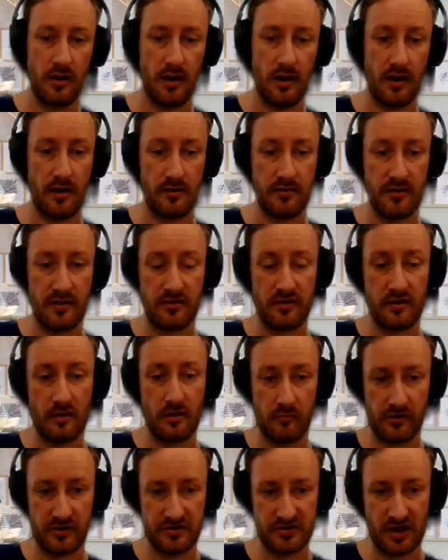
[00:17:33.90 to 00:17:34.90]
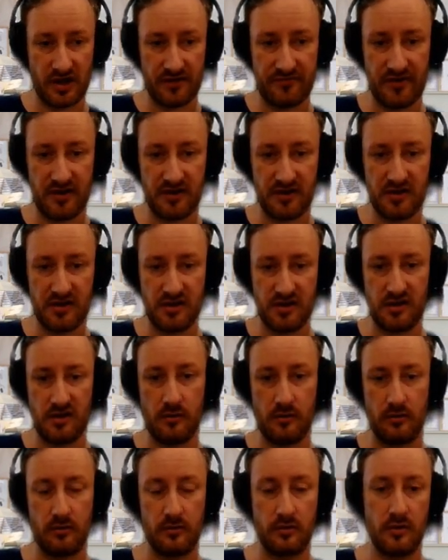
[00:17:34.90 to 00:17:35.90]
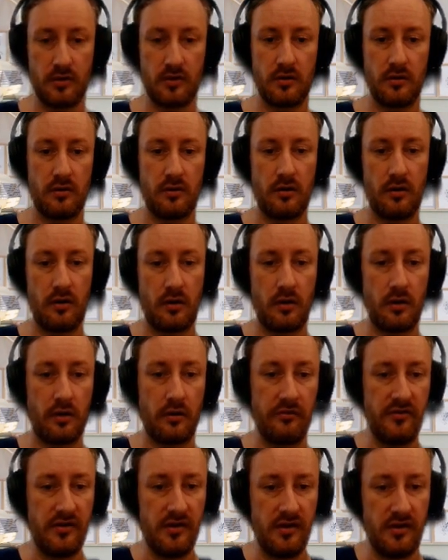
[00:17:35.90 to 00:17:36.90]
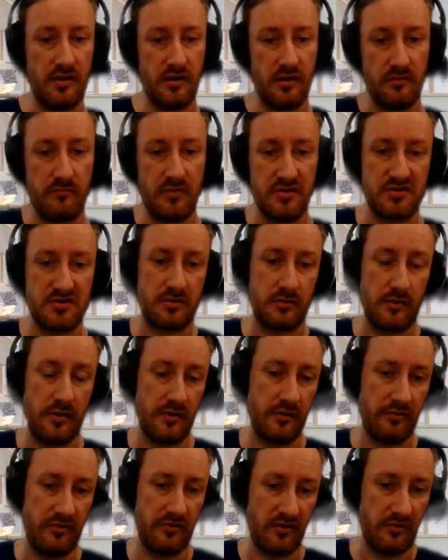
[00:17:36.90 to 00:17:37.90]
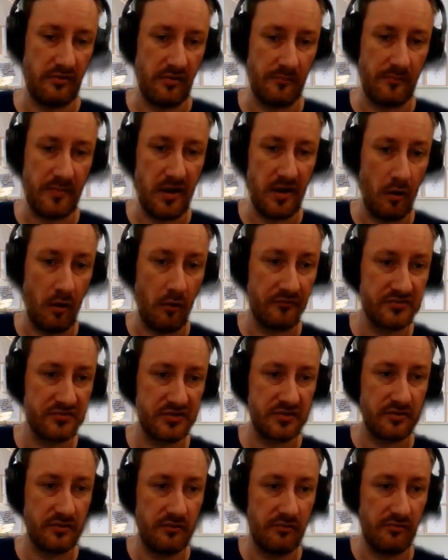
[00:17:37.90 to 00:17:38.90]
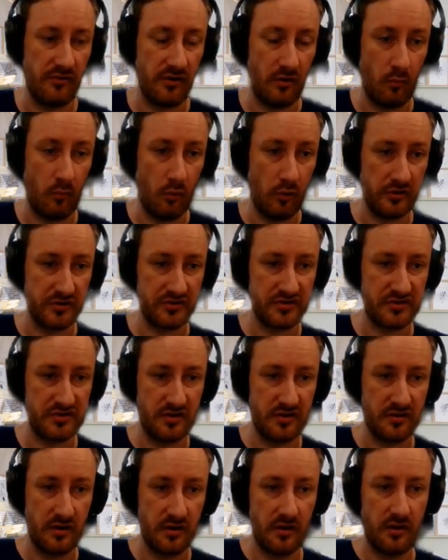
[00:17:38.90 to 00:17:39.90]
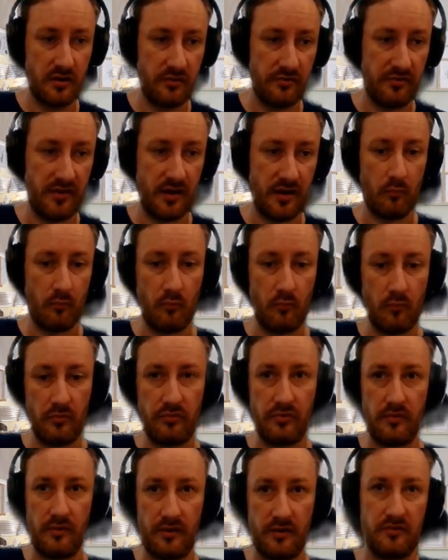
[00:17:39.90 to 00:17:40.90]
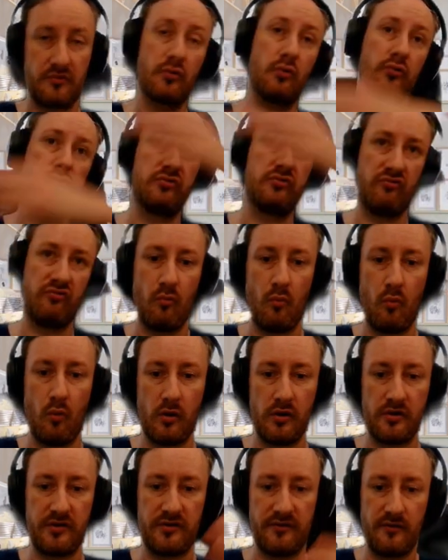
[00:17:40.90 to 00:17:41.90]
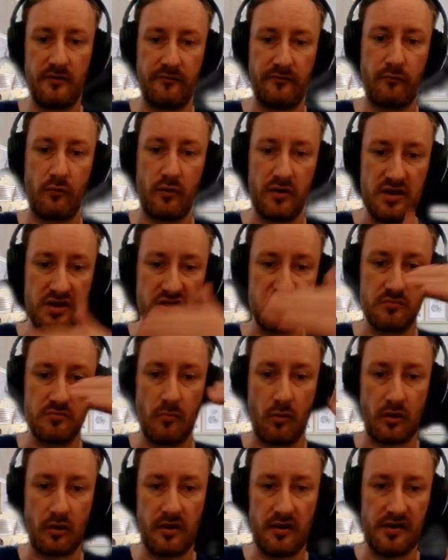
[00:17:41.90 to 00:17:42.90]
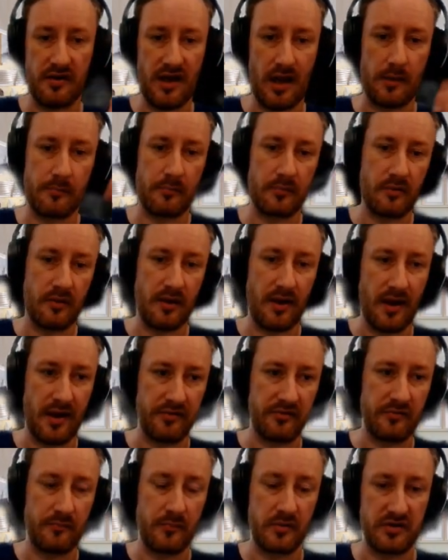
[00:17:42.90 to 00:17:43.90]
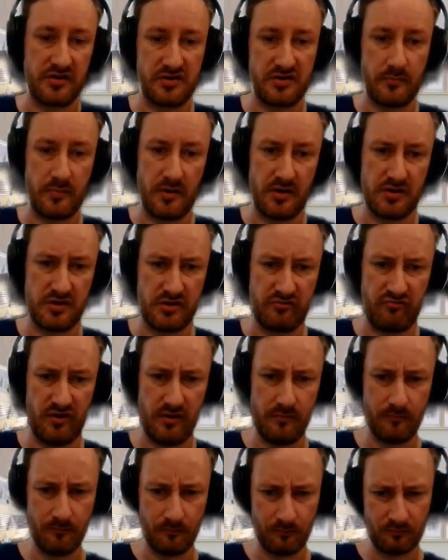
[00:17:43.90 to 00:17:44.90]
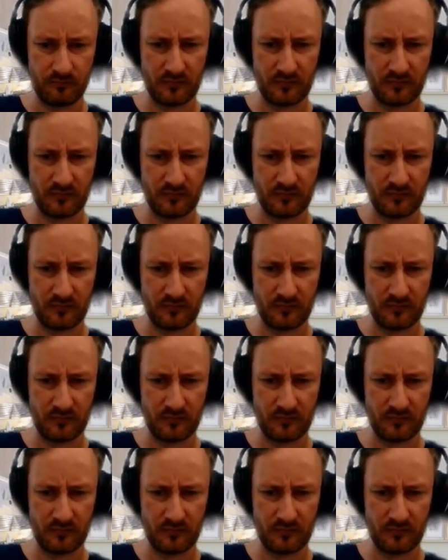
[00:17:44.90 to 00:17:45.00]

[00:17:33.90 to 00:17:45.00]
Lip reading: And then the numbers that I've hidden here are basically the payoffs, the rewards that, like the total reward for each market cap and participation rate.